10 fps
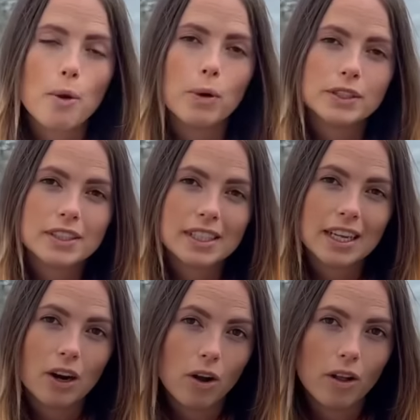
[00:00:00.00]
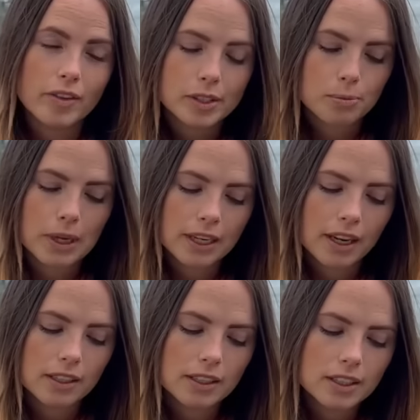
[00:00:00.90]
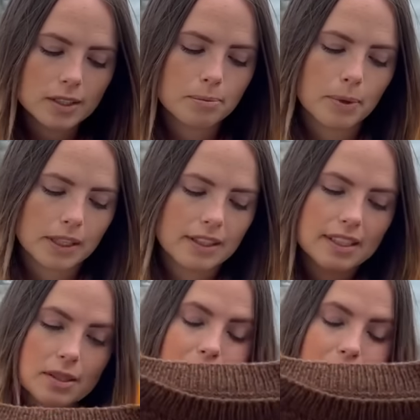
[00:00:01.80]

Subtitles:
want to knit all the spring colors, but this